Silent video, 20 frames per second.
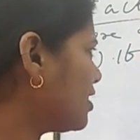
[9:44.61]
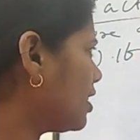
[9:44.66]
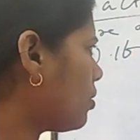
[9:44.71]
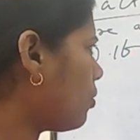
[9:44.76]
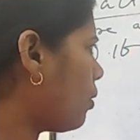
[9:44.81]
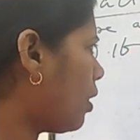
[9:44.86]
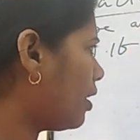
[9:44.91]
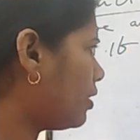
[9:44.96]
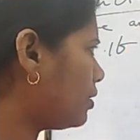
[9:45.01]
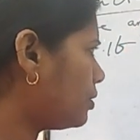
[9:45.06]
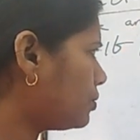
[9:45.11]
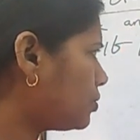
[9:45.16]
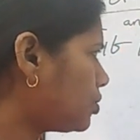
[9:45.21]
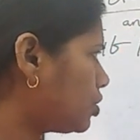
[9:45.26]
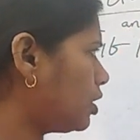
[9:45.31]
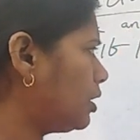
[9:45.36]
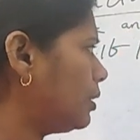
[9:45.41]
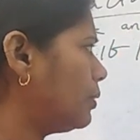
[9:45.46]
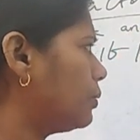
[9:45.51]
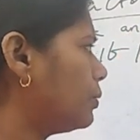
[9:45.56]
is equal to
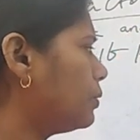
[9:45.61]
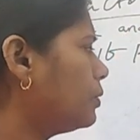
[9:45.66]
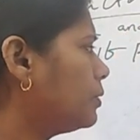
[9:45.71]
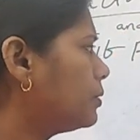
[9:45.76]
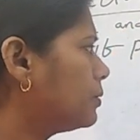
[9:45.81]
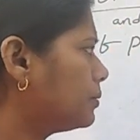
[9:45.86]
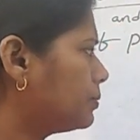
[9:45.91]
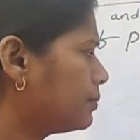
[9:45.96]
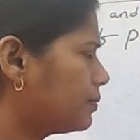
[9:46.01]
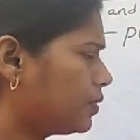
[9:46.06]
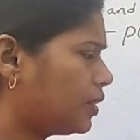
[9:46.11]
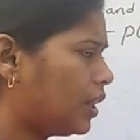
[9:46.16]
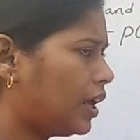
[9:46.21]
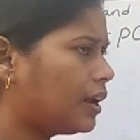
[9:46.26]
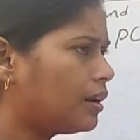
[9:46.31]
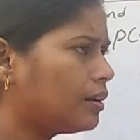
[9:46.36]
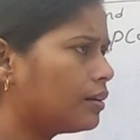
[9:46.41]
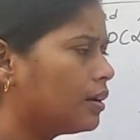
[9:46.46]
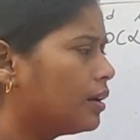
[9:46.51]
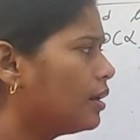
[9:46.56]
0,
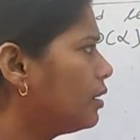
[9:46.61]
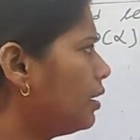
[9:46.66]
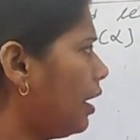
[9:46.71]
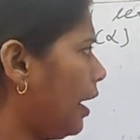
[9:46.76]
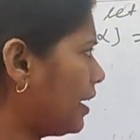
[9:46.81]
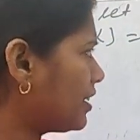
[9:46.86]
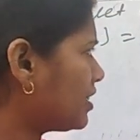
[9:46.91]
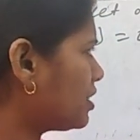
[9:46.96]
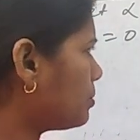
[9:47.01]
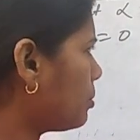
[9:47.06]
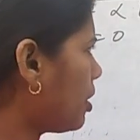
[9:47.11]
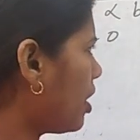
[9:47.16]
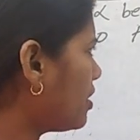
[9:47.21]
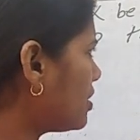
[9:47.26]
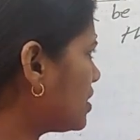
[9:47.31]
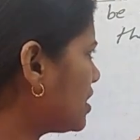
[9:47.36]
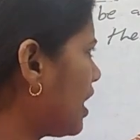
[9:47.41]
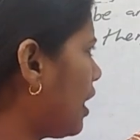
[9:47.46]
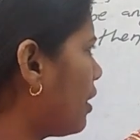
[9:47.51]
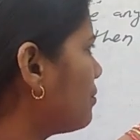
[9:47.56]
then x
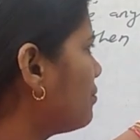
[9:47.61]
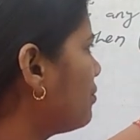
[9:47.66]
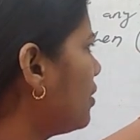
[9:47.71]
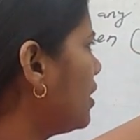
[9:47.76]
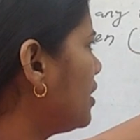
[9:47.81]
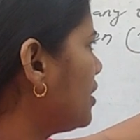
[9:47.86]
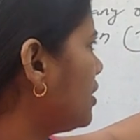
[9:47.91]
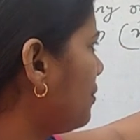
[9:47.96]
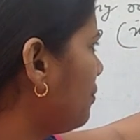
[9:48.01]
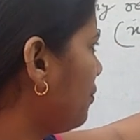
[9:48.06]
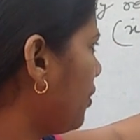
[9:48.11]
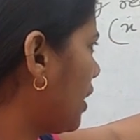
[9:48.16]
minus alpha is a